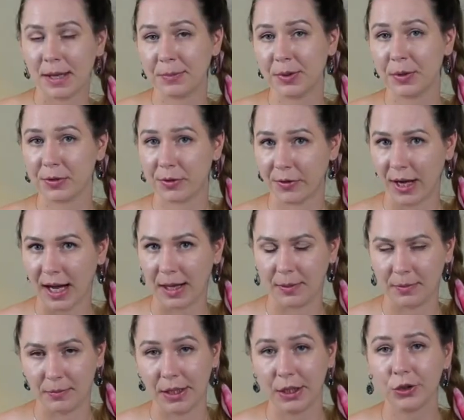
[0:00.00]
up your frame.
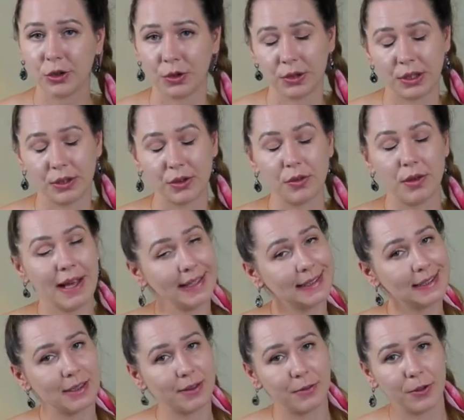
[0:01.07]
Make sure that you like
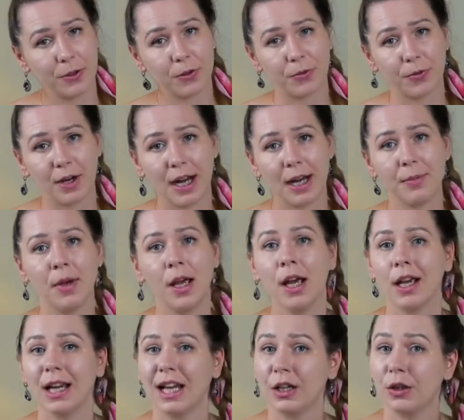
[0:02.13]
your frame,
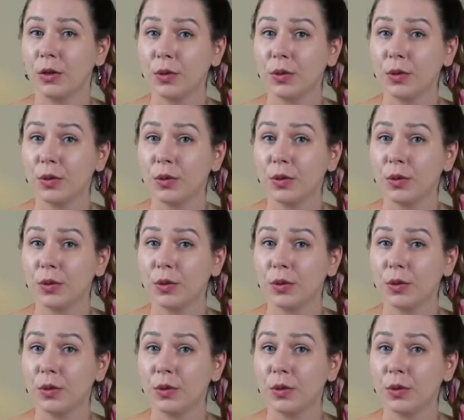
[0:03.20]
it